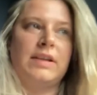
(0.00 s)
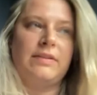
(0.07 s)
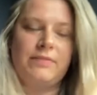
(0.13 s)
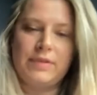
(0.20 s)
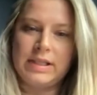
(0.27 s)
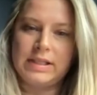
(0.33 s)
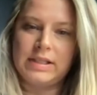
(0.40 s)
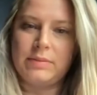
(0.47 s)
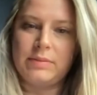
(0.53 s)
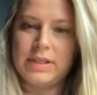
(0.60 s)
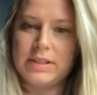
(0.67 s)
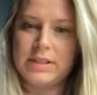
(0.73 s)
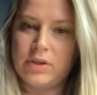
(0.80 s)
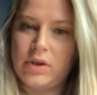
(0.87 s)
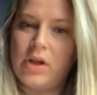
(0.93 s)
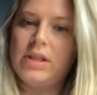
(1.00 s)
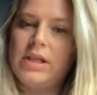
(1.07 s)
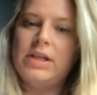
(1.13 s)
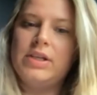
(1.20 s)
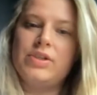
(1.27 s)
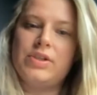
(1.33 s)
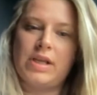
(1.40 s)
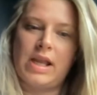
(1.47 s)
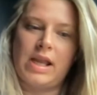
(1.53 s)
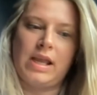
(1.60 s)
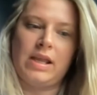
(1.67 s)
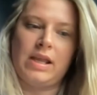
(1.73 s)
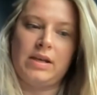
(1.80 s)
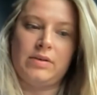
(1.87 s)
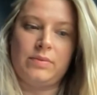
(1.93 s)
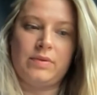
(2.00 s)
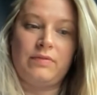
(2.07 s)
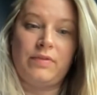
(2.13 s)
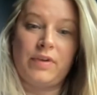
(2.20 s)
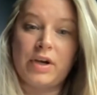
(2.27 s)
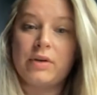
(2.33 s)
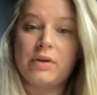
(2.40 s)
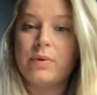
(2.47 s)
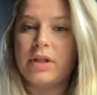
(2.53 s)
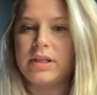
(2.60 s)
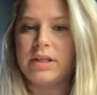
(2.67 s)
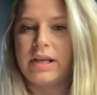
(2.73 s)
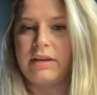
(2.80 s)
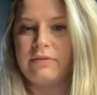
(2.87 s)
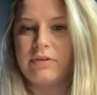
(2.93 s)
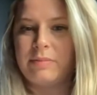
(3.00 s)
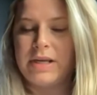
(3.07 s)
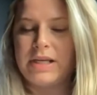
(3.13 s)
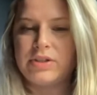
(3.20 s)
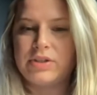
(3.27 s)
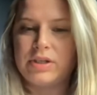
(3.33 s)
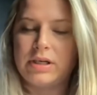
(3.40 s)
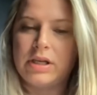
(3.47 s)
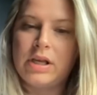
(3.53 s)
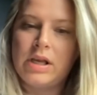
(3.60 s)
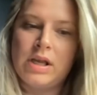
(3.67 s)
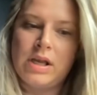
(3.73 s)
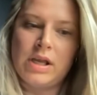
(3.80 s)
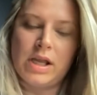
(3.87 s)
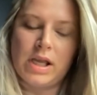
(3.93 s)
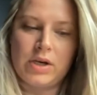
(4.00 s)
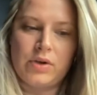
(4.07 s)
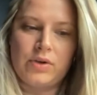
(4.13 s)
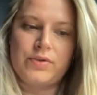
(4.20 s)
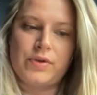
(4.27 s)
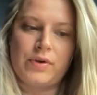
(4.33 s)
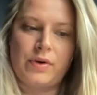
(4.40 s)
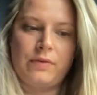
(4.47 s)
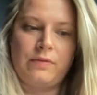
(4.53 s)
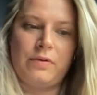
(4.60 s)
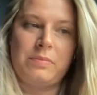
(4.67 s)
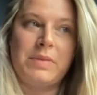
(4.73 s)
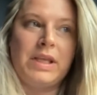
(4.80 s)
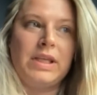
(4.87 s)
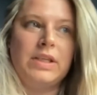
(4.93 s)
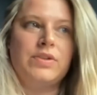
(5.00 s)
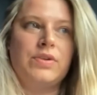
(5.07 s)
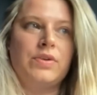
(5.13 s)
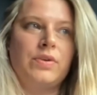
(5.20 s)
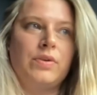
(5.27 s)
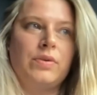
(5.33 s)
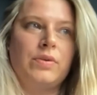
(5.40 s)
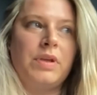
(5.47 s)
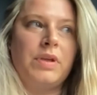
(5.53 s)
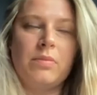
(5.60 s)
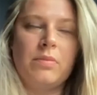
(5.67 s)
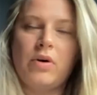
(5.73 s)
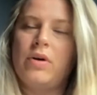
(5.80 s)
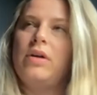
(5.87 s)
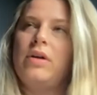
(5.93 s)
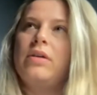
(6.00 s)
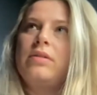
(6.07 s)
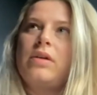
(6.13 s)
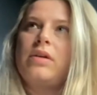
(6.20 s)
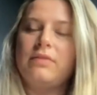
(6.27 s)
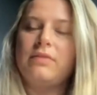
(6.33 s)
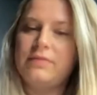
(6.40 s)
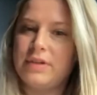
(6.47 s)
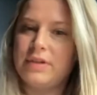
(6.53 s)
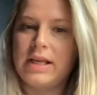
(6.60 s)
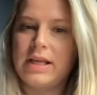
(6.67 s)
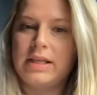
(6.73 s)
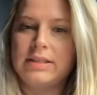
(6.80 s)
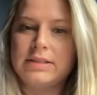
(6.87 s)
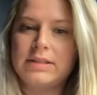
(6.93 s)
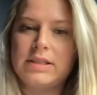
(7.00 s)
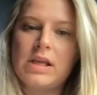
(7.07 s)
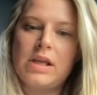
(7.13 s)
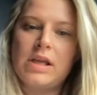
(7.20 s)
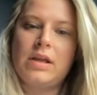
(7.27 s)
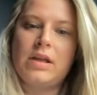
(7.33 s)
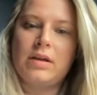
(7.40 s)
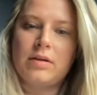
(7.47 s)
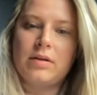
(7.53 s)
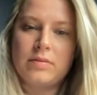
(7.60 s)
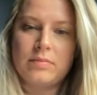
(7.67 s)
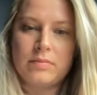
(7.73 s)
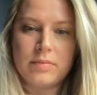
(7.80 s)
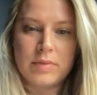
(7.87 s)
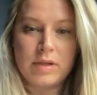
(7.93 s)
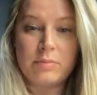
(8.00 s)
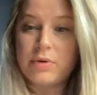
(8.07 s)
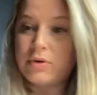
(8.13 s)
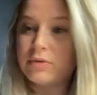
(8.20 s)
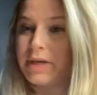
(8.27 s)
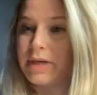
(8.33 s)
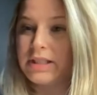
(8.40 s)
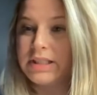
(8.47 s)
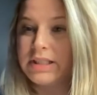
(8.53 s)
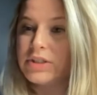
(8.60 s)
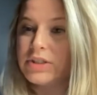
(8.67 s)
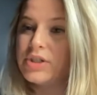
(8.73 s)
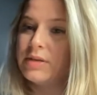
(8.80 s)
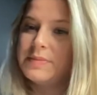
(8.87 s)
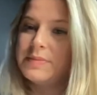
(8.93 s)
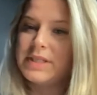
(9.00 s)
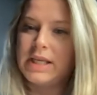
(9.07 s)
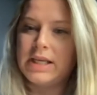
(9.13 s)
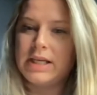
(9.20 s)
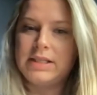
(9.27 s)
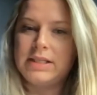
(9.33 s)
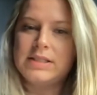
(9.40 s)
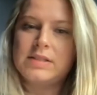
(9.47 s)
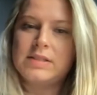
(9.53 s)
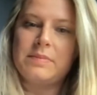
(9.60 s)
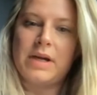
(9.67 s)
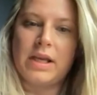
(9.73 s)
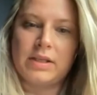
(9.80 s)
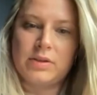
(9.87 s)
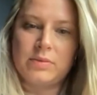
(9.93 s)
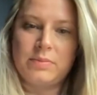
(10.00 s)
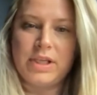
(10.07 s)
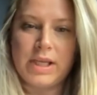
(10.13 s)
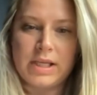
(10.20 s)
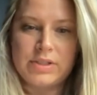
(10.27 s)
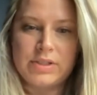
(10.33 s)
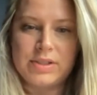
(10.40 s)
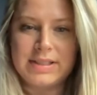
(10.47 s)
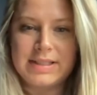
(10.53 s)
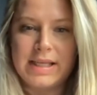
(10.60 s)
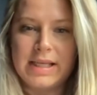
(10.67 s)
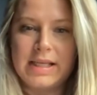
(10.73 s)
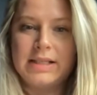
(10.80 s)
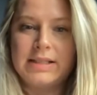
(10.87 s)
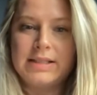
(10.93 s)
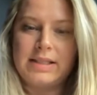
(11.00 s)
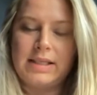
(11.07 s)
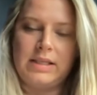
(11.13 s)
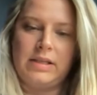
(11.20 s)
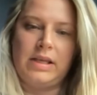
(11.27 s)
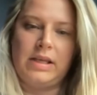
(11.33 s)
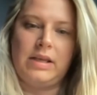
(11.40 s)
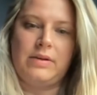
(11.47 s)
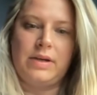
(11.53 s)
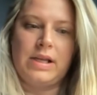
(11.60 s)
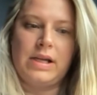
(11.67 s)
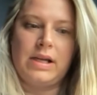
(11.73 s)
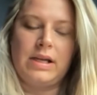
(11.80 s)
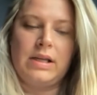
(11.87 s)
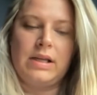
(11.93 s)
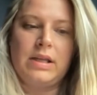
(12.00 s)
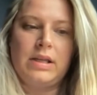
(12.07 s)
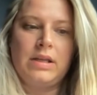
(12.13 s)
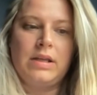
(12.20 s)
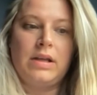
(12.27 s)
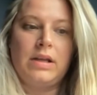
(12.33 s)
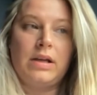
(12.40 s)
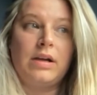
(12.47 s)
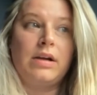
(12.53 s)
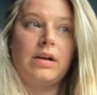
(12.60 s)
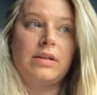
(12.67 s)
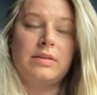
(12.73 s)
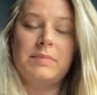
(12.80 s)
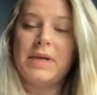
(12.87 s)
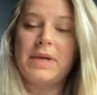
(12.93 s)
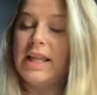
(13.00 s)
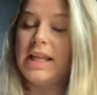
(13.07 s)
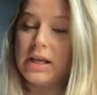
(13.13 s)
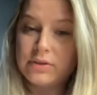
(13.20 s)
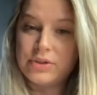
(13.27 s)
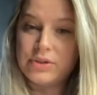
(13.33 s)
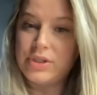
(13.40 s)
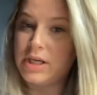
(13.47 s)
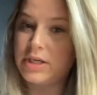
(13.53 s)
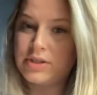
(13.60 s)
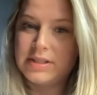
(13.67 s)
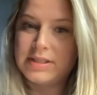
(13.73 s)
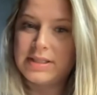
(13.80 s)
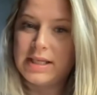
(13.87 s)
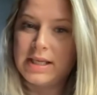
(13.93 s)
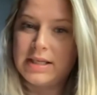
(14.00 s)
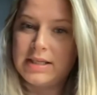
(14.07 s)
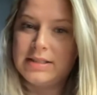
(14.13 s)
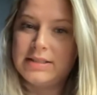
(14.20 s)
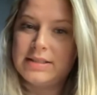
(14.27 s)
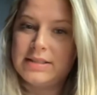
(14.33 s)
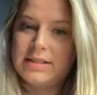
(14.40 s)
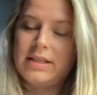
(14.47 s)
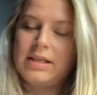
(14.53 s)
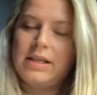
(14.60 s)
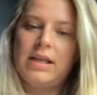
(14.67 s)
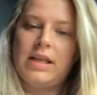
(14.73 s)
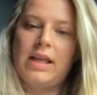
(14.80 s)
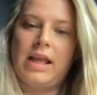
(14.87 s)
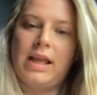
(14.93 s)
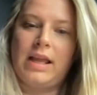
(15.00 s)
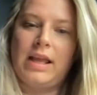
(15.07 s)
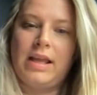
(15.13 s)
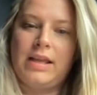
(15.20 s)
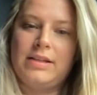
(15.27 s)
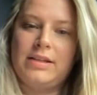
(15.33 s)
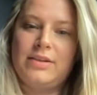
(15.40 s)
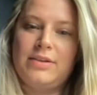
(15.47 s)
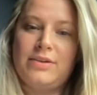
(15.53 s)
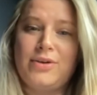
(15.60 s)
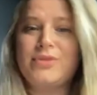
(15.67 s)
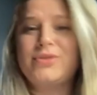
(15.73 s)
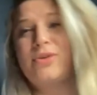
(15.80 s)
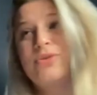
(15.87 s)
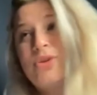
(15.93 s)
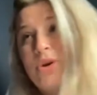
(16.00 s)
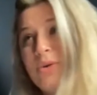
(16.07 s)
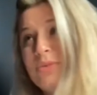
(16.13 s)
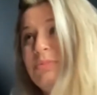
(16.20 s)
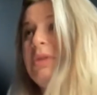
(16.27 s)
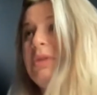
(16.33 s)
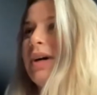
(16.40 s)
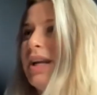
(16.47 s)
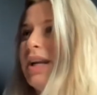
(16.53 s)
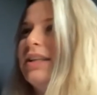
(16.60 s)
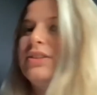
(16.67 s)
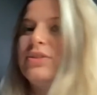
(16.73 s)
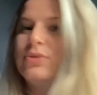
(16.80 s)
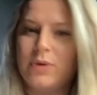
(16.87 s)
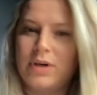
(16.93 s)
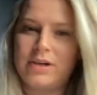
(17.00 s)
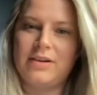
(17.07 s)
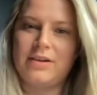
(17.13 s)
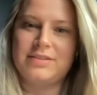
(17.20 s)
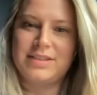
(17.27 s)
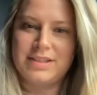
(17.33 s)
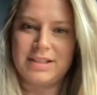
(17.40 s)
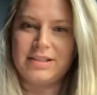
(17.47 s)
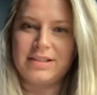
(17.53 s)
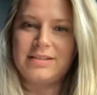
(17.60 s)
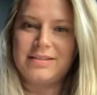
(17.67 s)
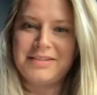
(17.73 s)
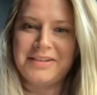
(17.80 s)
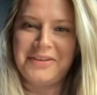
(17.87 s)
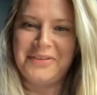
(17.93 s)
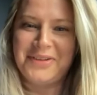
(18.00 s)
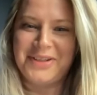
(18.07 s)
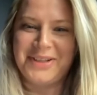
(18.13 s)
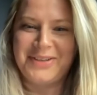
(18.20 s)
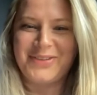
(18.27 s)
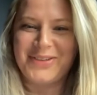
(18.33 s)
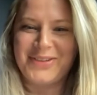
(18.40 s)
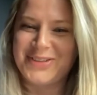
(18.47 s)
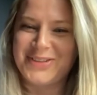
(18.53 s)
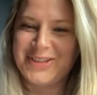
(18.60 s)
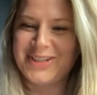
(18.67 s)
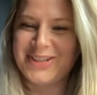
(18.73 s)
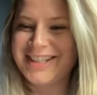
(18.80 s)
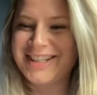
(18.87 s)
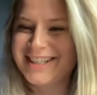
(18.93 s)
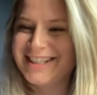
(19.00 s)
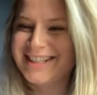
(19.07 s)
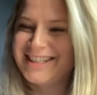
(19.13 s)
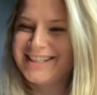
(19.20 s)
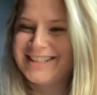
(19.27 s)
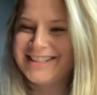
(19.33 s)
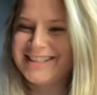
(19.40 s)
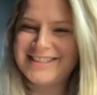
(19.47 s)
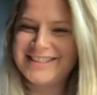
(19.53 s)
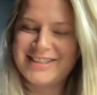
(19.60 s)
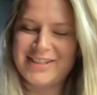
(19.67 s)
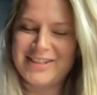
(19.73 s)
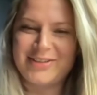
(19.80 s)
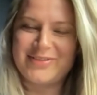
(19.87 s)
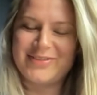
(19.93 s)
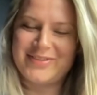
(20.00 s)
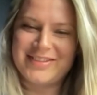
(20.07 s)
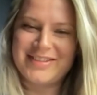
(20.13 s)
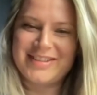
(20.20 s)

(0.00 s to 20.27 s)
definitely with the knowledge and with very quality information, and also for me to be more confident, improved my leadership skills, my communication skills in the area, my negotiation skills, and also showed me what I need to work on still for the future. So